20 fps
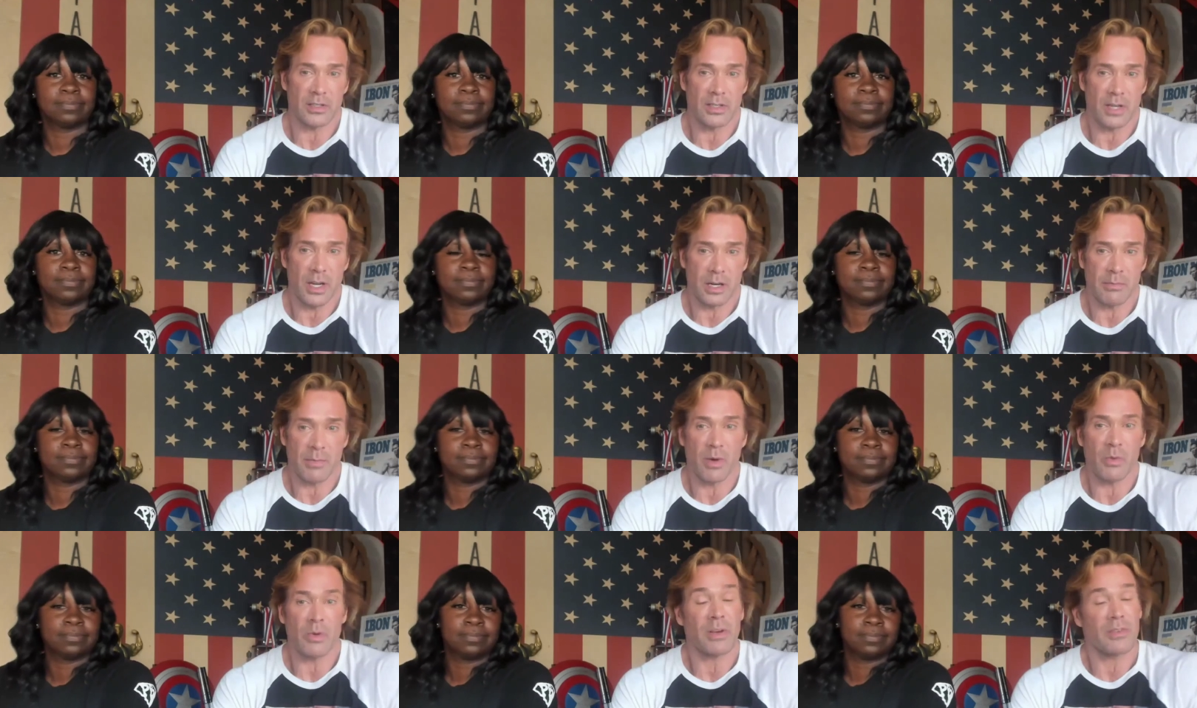Speaker 1: talk
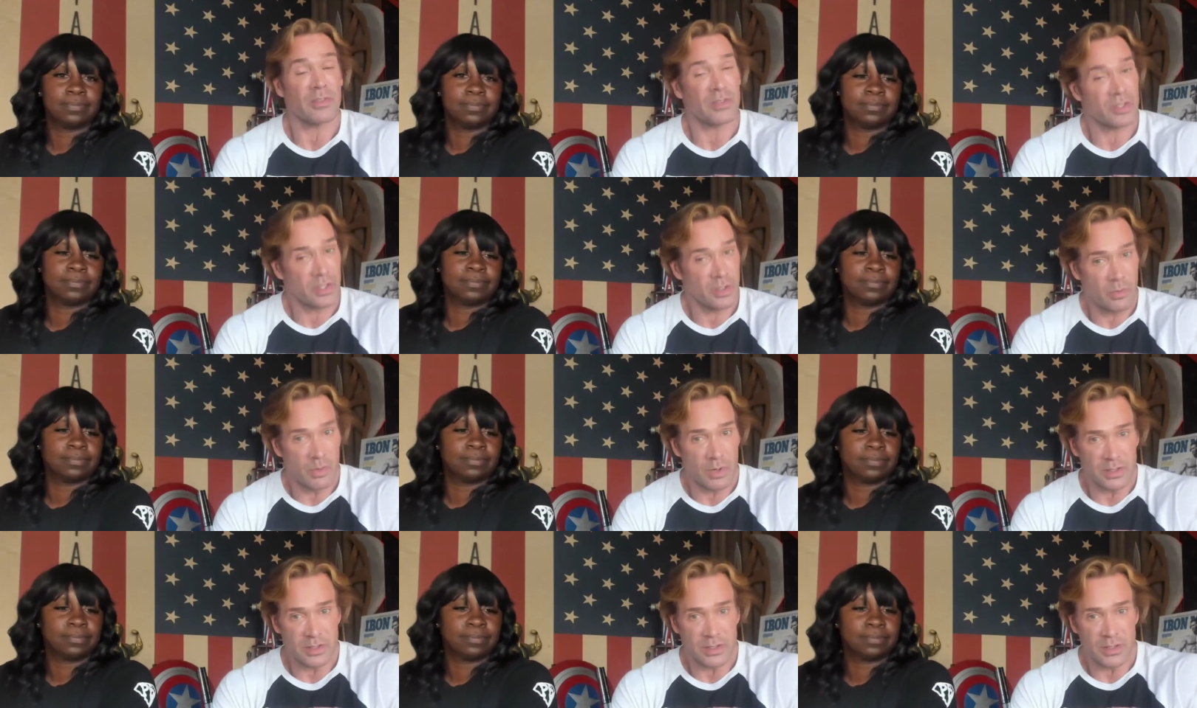about whatever she
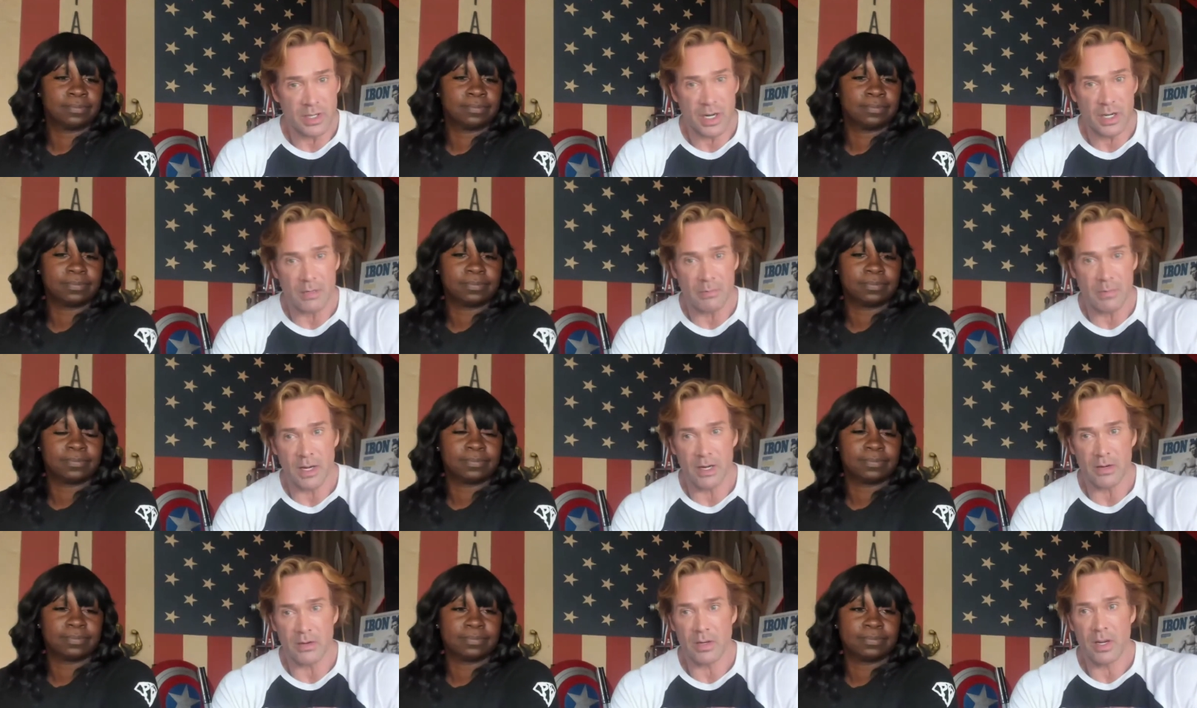wants to talk
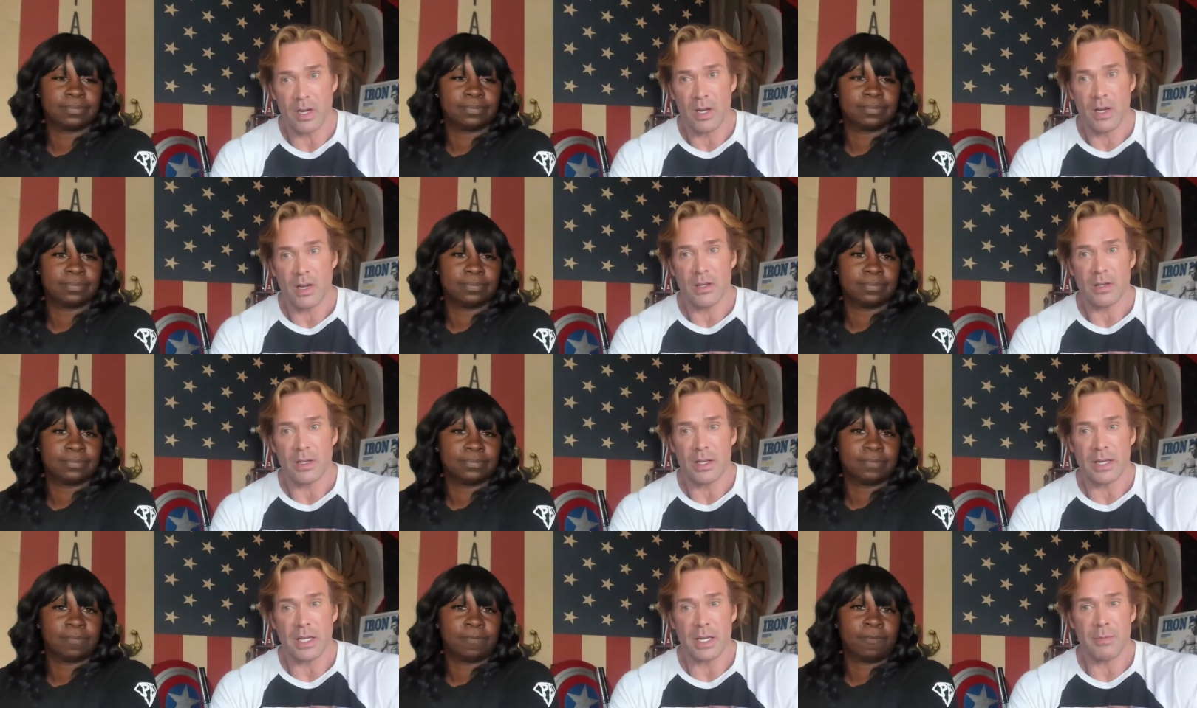about
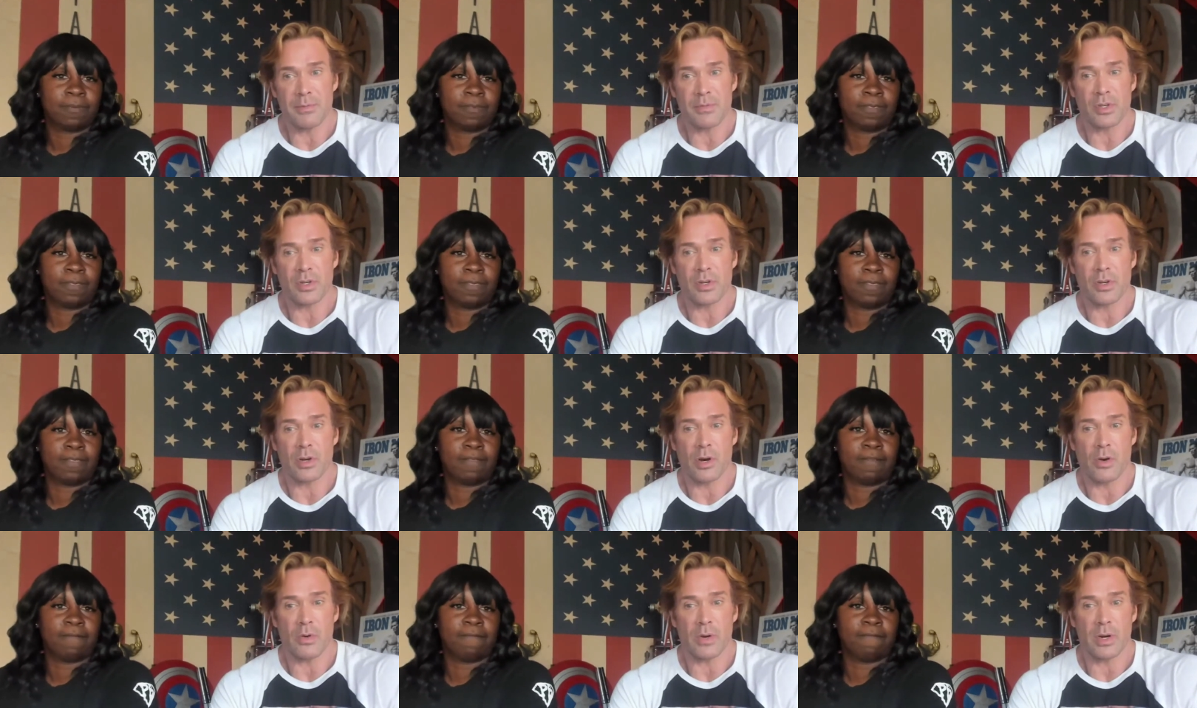that keeps her
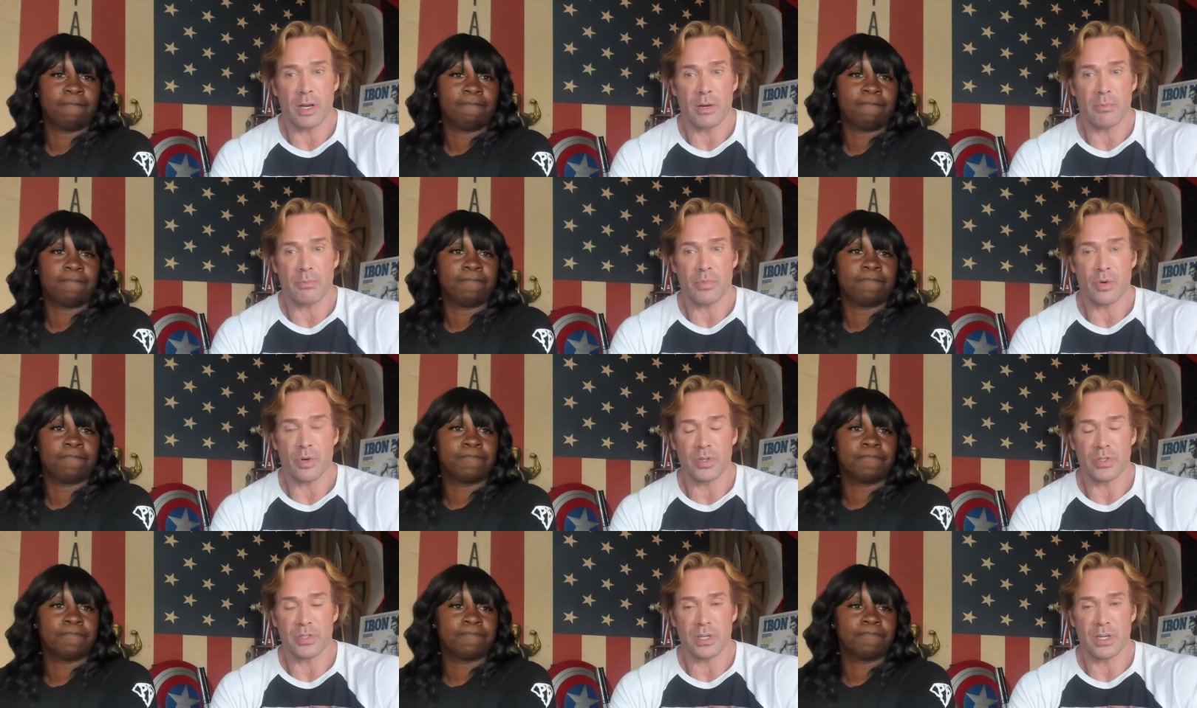going and
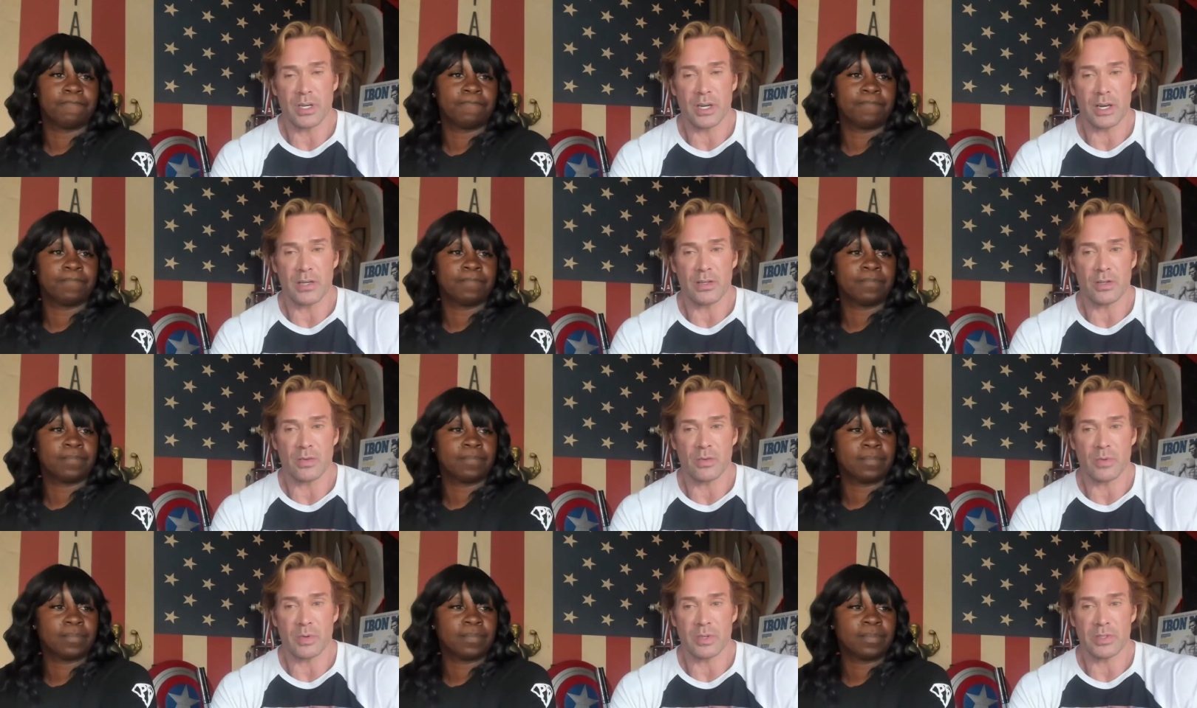pushing and
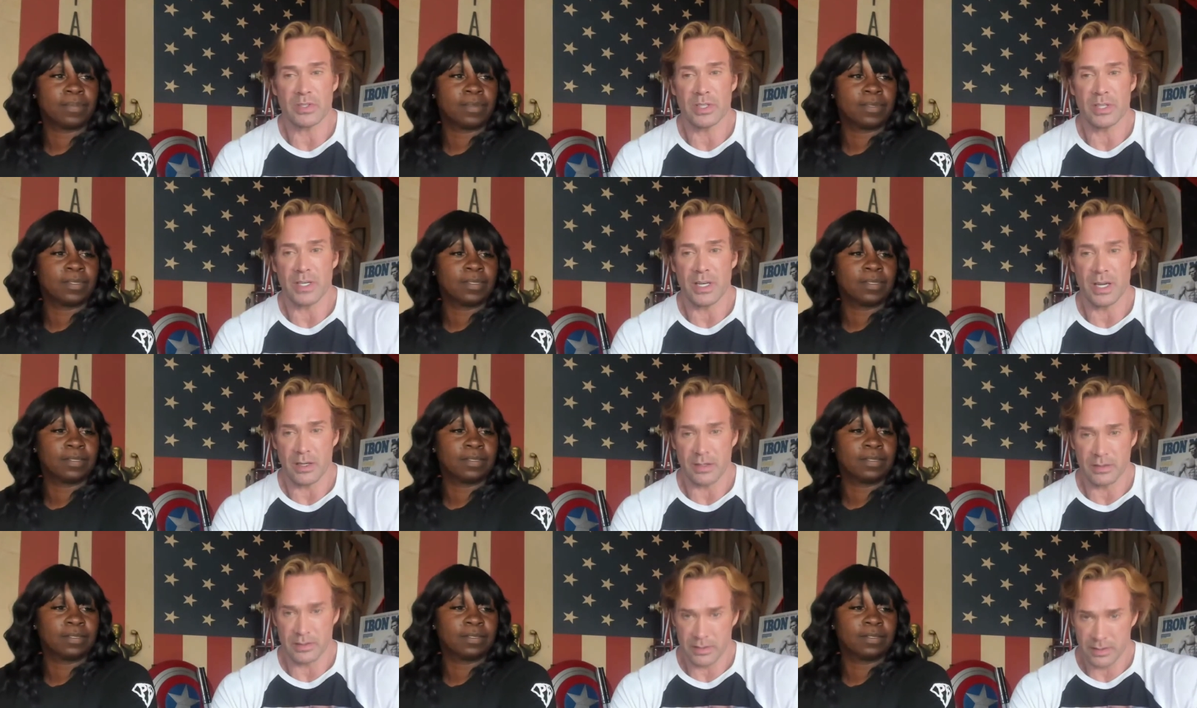doing what she
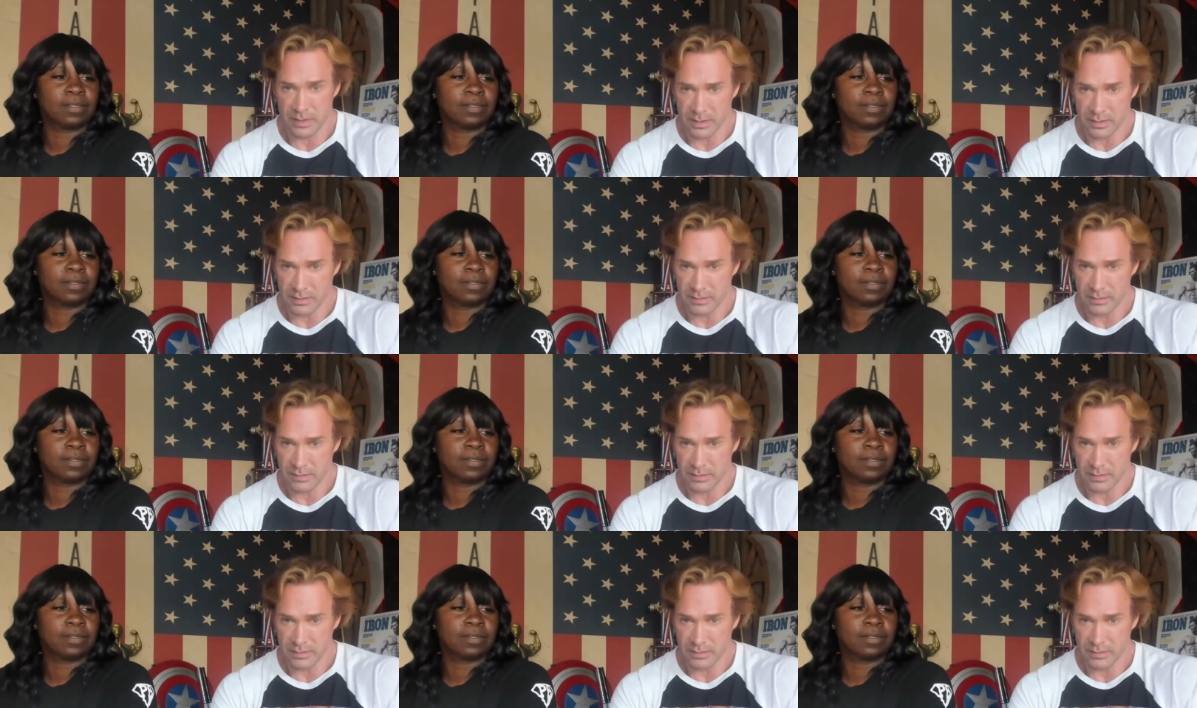does.